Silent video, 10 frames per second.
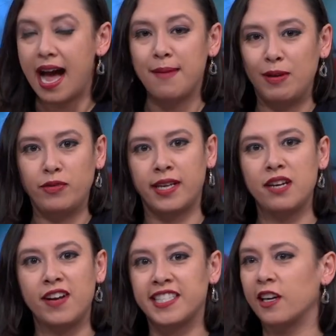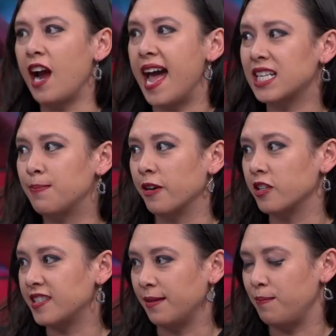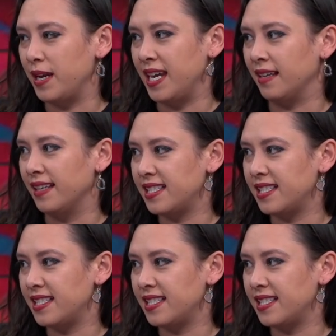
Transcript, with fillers: I mean, none of us are now. experts at being right.